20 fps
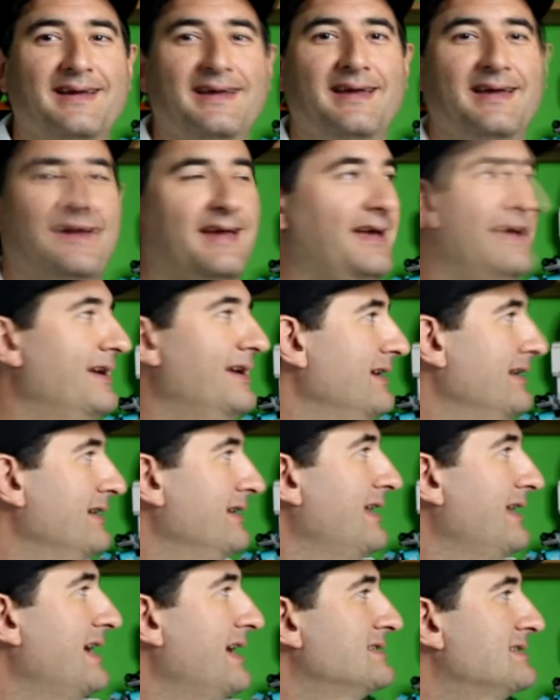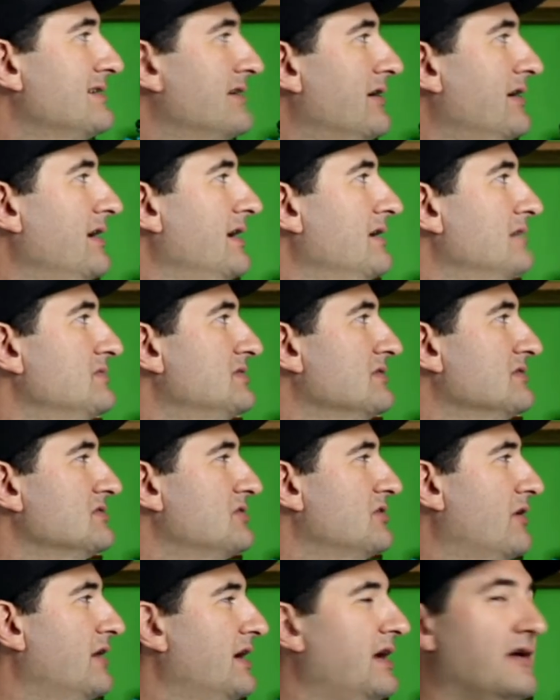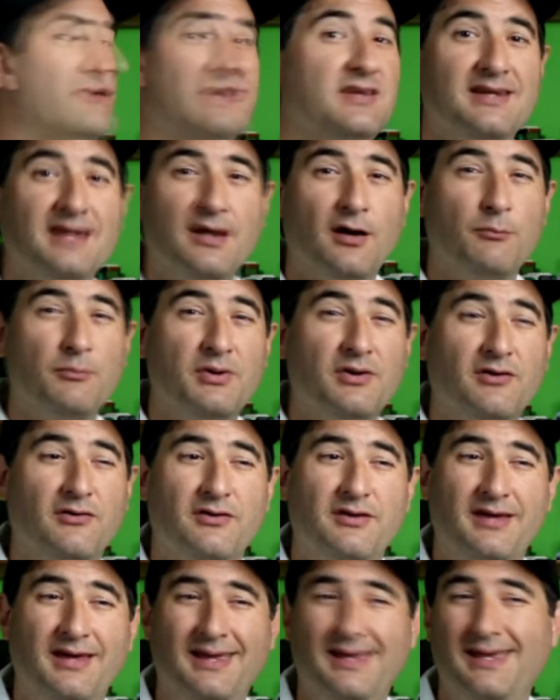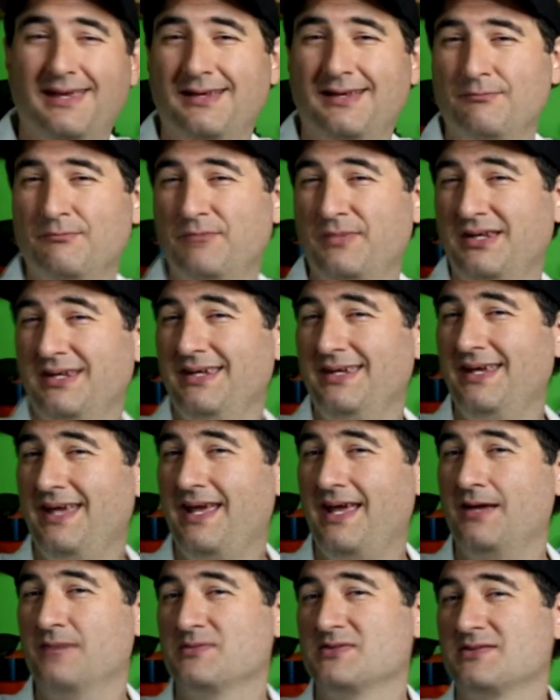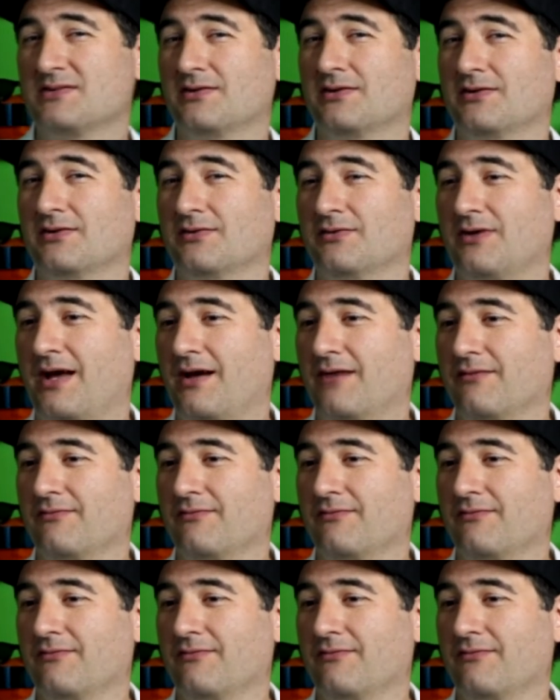And that's our hamster. So I have to now build a mini hamster out of